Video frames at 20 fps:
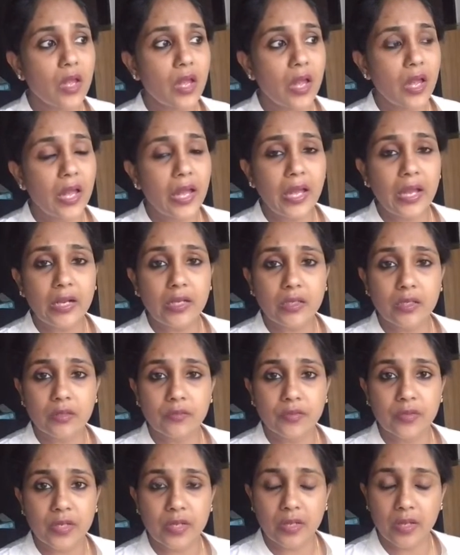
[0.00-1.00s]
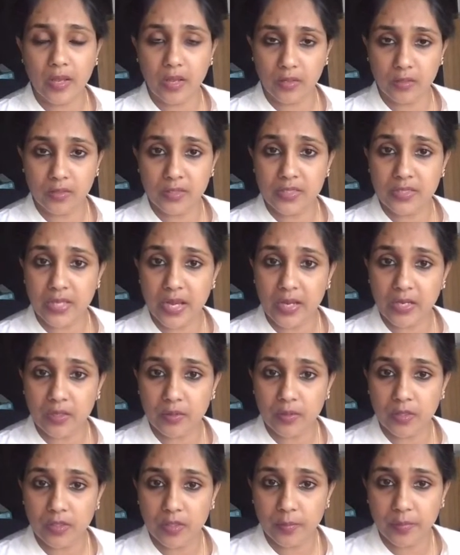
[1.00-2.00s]
and even design a
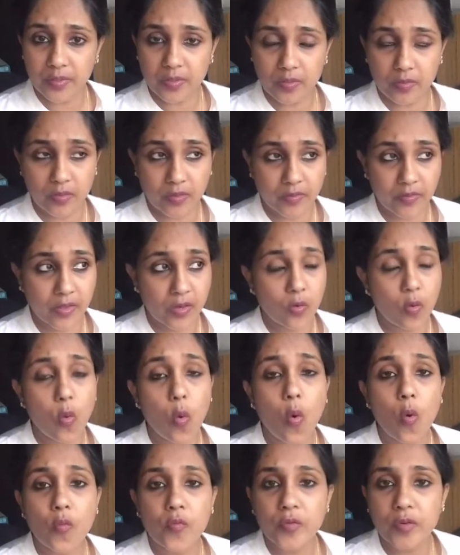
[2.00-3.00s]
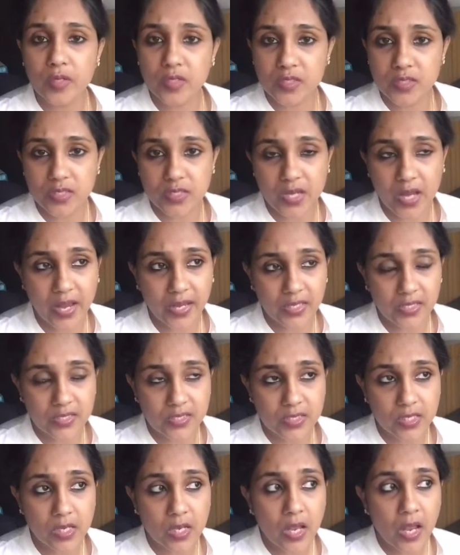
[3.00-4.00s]
little bit here and there. Over is a nice
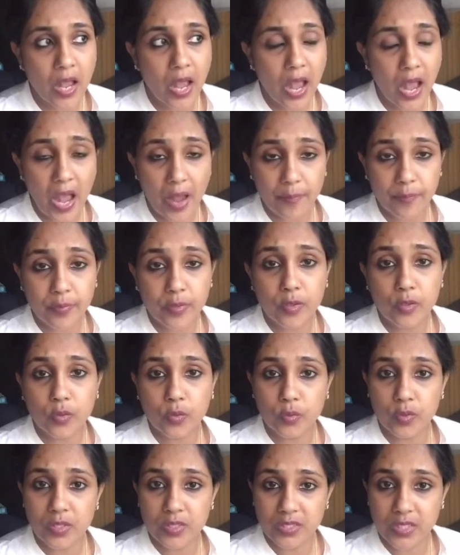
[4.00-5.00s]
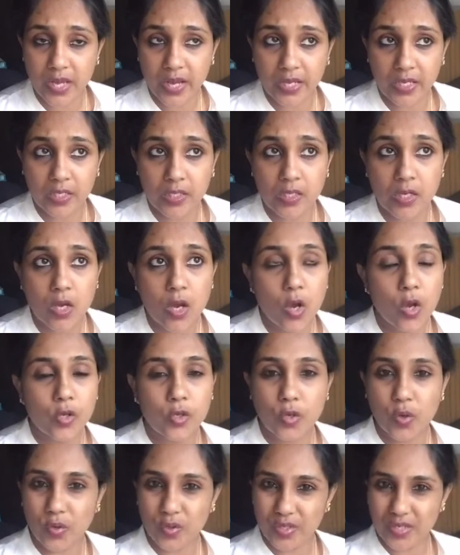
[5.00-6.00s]
app to design
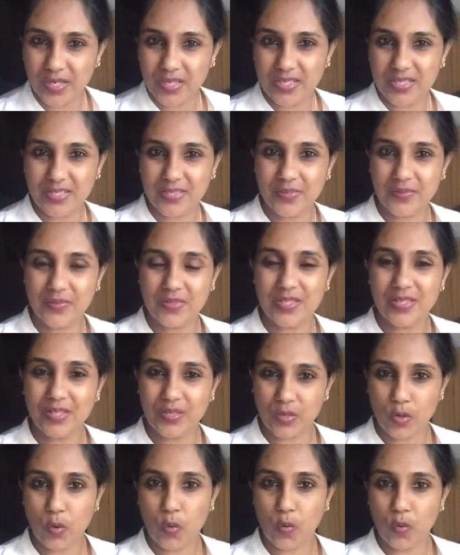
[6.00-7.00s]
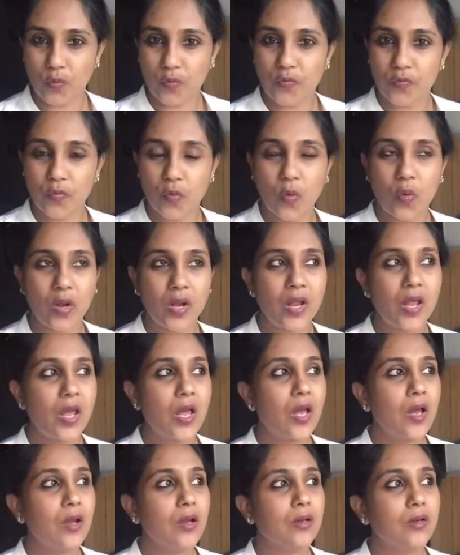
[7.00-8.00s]
your creatives in your own phone.
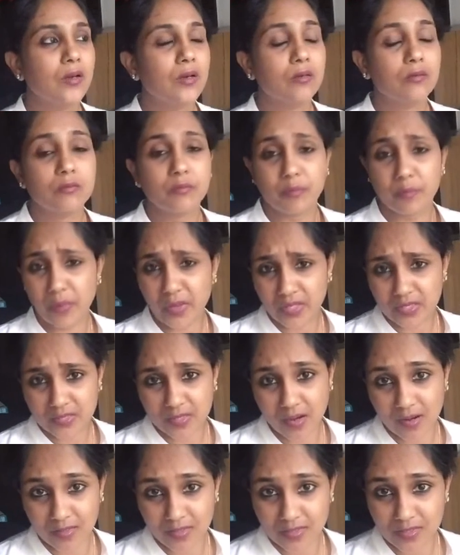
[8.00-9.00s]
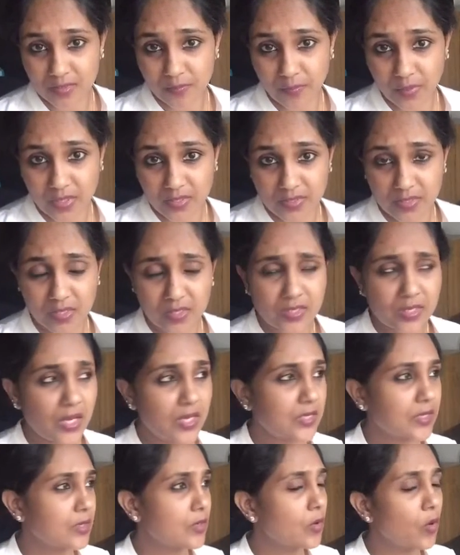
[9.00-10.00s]
PixArt is amazing. It has
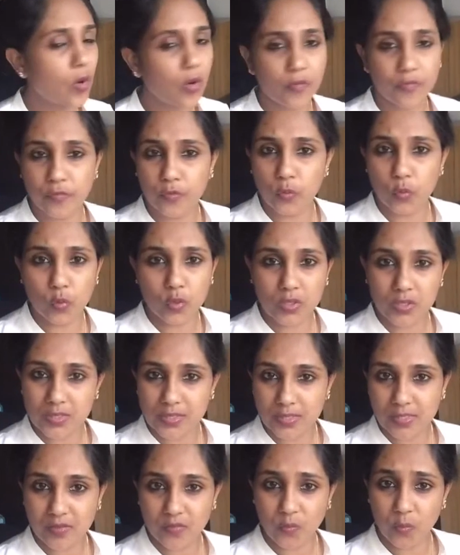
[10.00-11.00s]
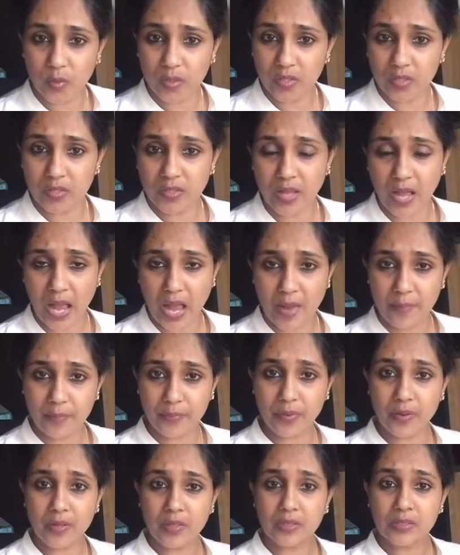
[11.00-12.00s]
a lot of tools within the app
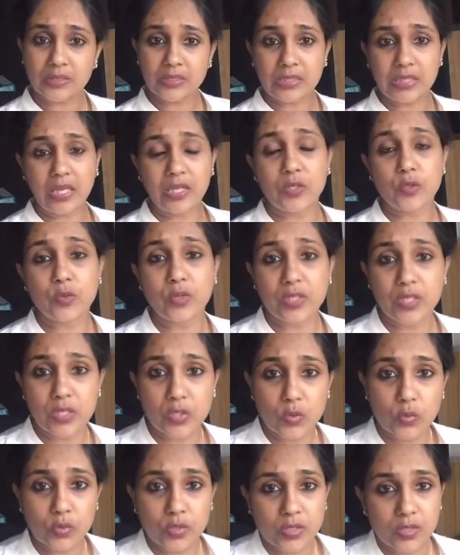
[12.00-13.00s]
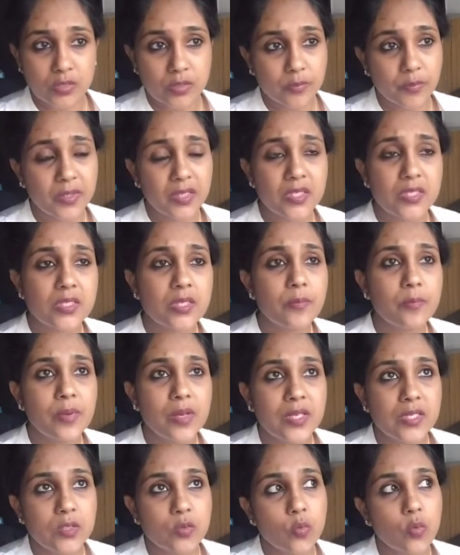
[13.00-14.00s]
that you can use, but the
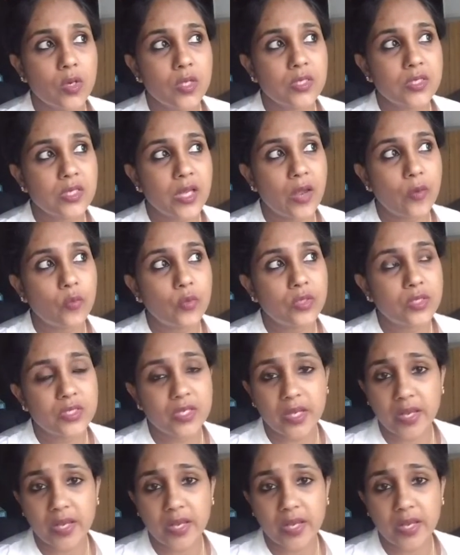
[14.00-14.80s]
simplest ones I would say